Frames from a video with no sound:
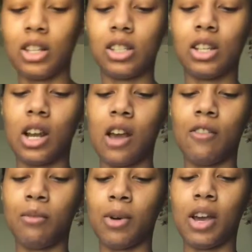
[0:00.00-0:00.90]
is enough,
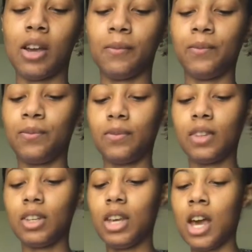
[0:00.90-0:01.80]
but
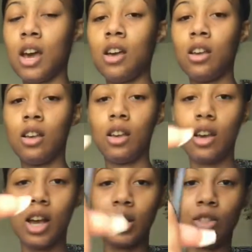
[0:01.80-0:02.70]
yeah,
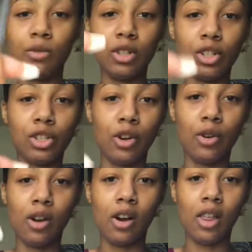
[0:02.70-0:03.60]
I just want to show
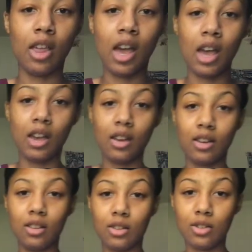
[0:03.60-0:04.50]
y'all that,
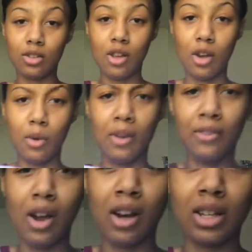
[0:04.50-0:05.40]
so if
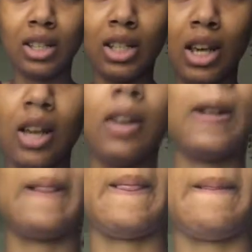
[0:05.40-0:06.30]
y'all can see.
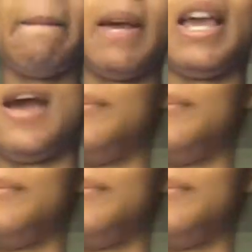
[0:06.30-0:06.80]
But yeah,